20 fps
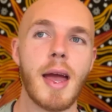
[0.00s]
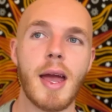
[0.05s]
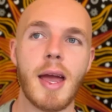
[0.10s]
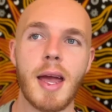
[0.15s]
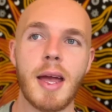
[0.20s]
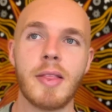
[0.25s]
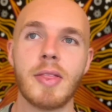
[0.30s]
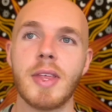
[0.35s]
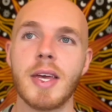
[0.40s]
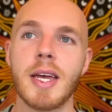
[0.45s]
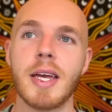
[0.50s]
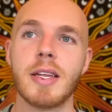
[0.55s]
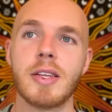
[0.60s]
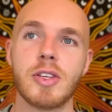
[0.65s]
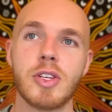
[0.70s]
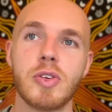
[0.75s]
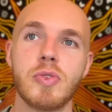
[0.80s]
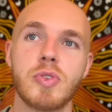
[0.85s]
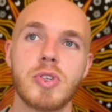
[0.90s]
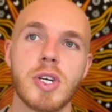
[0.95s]
And then
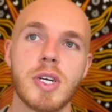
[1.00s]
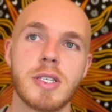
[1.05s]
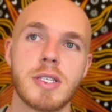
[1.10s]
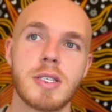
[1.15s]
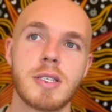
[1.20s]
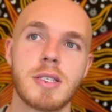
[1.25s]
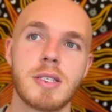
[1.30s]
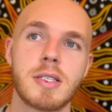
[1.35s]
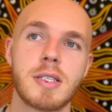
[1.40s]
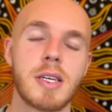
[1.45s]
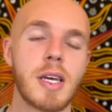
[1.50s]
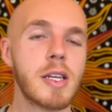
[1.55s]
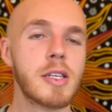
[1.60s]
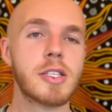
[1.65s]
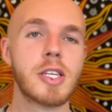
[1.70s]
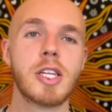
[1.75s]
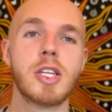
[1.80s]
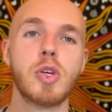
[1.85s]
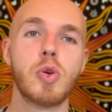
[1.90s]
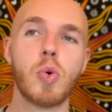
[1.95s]
you just
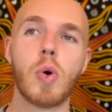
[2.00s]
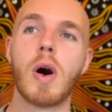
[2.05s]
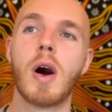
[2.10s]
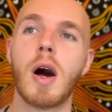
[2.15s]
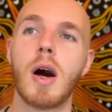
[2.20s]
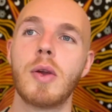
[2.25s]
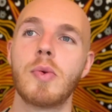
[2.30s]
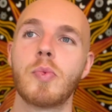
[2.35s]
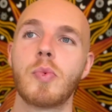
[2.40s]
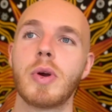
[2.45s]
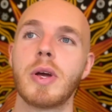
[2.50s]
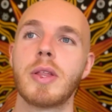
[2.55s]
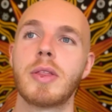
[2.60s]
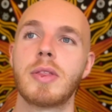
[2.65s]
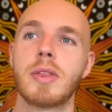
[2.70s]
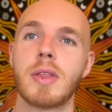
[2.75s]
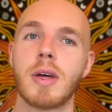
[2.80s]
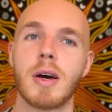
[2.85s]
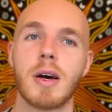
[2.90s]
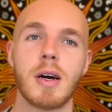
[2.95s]
continue on
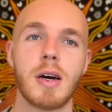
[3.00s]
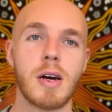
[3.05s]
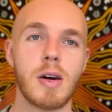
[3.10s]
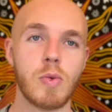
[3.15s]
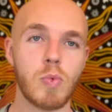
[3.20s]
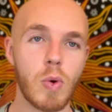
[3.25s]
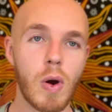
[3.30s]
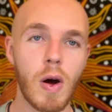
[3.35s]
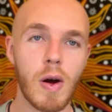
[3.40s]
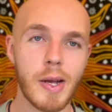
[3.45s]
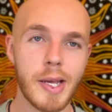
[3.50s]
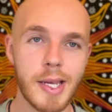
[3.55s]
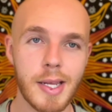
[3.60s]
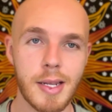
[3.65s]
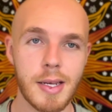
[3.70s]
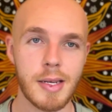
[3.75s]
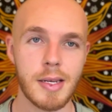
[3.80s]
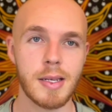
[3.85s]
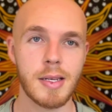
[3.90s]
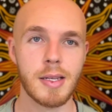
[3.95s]
with raw
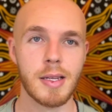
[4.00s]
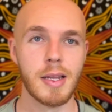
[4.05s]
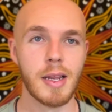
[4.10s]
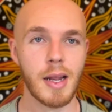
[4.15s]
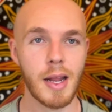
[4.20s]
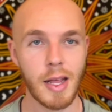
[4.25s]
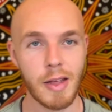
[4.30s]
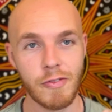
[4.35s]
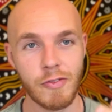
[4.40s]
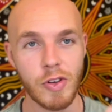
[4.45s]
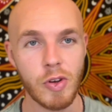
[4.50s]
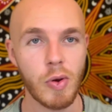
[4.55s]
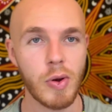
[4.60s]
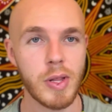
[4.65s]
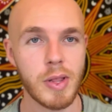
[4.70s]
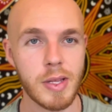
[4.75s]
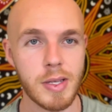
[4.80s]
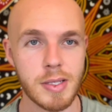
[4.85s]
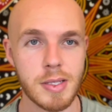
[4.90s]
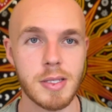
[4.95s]
eating if you're in
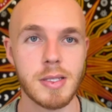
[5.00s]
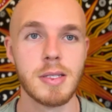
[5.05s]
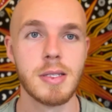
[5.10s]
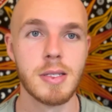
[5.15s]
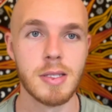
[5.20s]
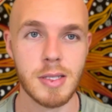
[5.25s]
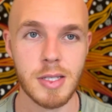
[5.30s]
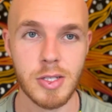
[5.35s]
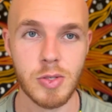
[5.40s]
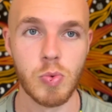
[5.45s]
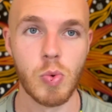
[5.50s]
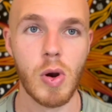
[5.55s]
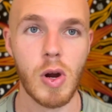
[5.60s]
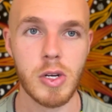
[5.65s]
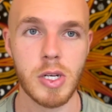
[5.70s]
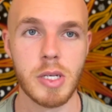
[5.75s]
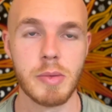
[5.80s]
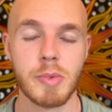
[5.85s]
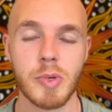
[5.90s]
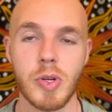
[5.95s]
this raw
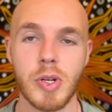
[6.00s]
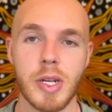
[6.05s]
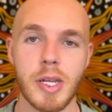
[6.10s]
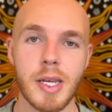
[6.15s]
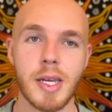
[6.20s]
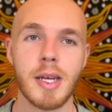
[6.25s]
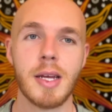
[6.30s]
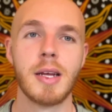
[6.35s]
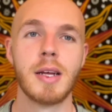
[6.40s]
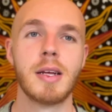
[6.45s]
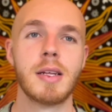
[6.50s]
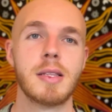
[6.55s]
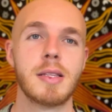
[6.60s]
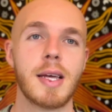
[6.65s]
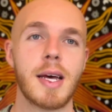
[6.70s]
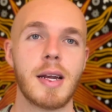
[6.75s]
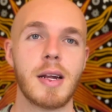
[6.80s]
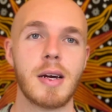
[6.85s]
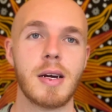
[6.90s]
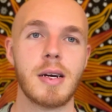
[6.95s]
community
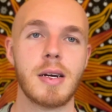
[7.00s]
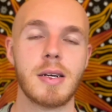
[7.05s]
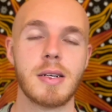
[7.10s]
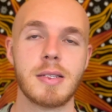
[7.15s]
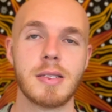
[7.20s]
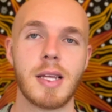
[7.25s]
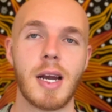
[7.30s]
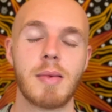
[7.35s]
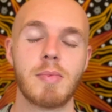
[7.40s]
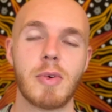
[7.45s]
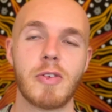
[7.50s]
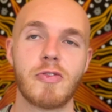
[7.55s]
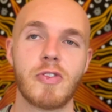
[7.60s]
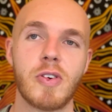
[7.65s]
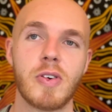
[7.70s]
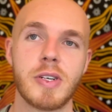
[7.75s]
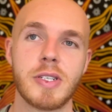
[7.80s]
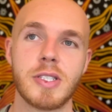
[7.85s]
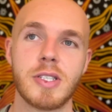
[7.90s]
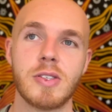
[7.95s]
that I'm
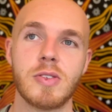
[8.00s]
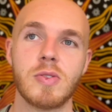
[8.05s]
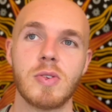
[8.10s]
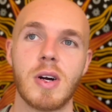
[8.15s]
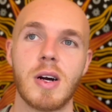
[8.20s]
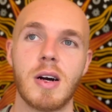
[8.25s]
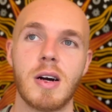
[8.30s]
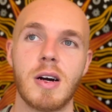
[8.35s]
referring to.